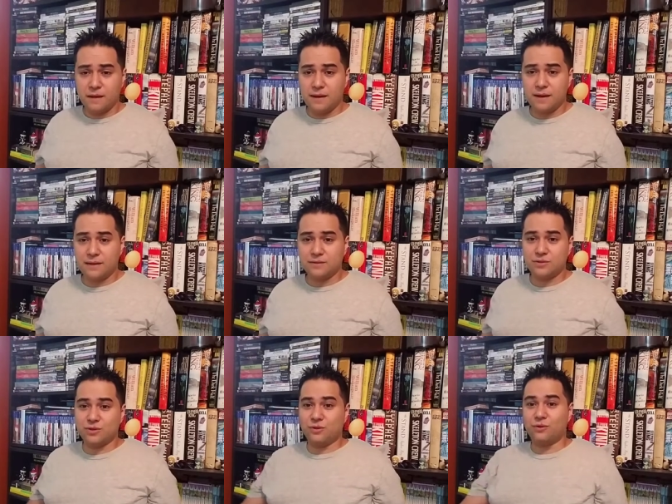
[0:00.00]
and
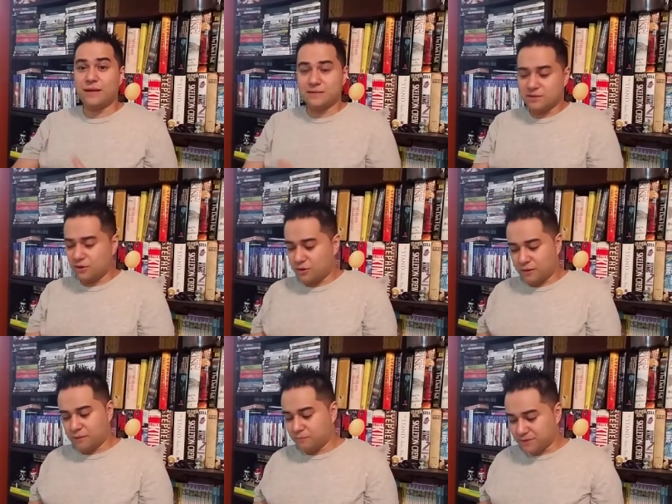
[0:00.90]
so that's another
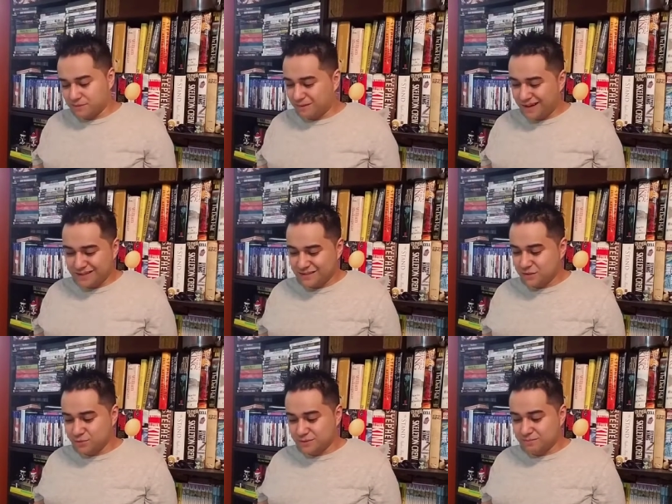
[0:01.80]
thing. But to be honest,
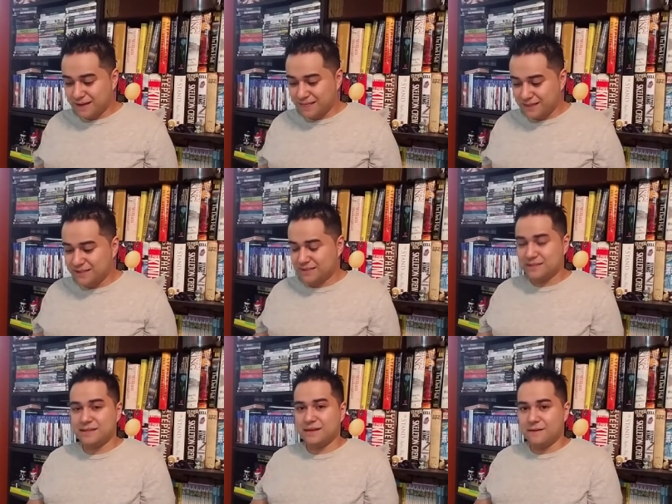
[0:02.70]
this was my
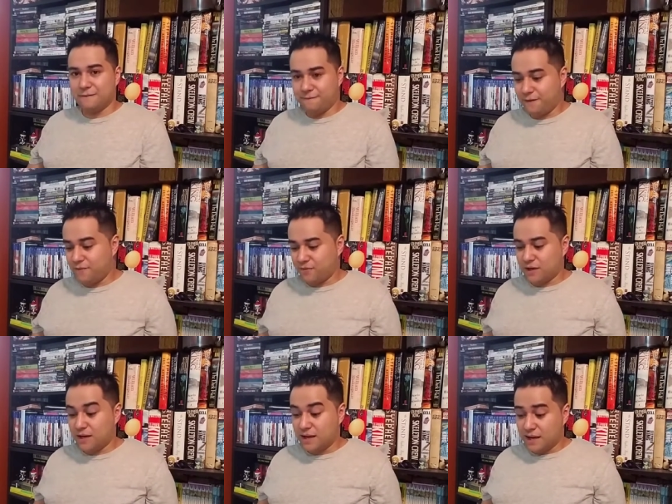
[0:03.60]
least favorite,